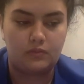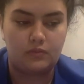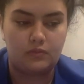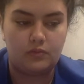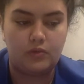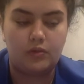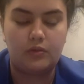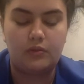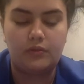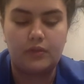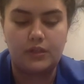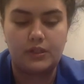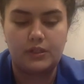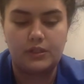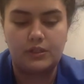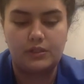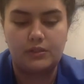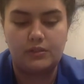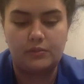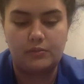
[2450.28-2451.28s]
Well,
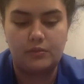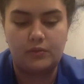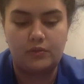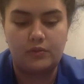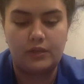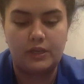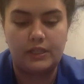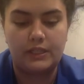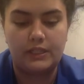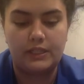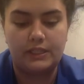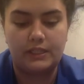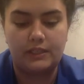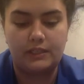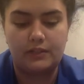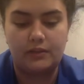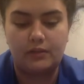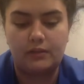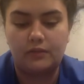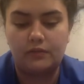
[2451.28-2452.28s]
first, before I take the
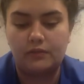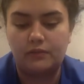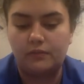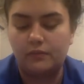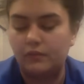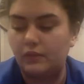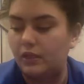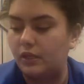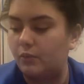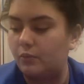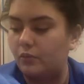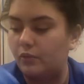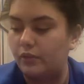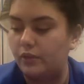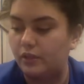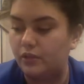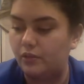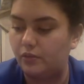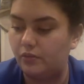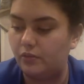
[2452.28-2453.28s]
lid off, I'm
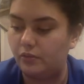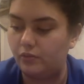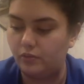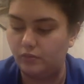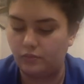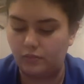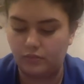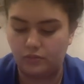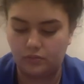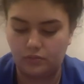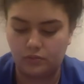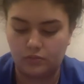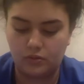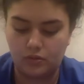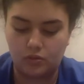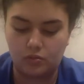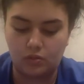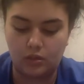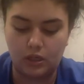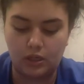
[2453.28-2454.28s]
going to
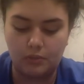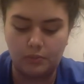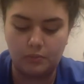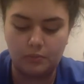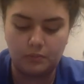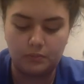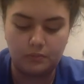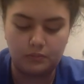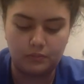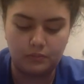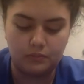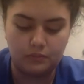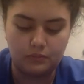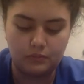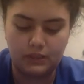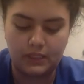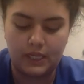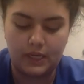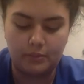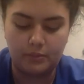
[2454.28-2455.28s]
swab
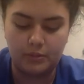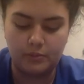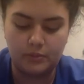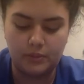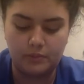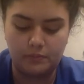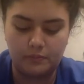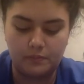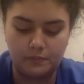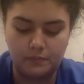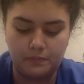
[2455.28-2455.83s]
the abdomen.